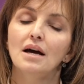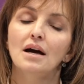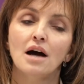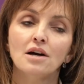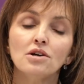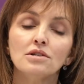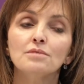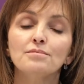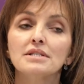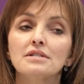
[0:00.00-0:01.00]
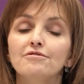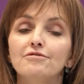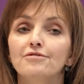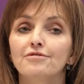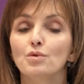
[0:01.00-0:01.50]
Our card-not-present
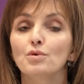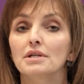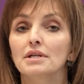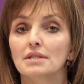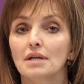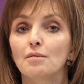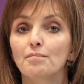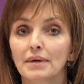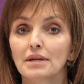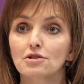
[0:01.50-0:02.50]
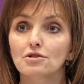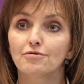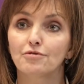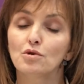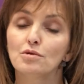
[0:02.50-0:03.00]
fraud is our biggest
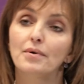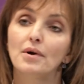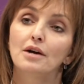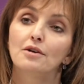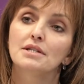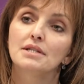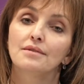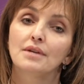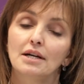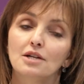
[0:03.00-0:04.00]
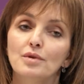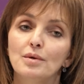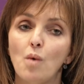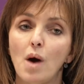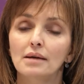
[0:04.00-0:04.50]
fraud priority in the
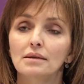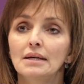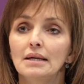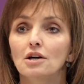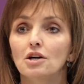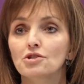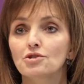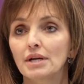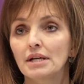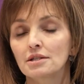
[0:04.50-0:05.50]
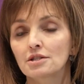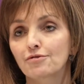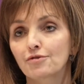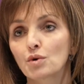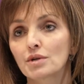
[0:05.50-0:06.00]
country. While Australia's
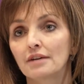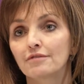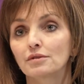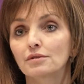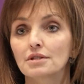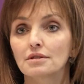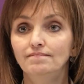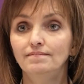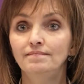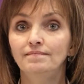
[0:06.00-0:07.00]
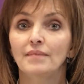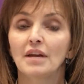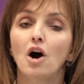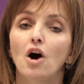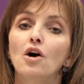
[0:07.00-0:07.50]
fraud levels
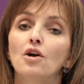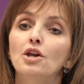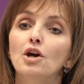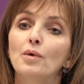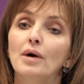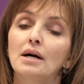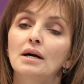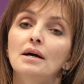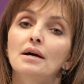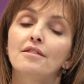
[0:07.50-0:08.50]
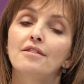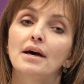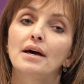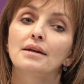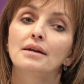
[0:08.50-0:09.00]
are lower
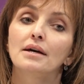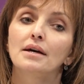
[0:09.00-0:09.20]
than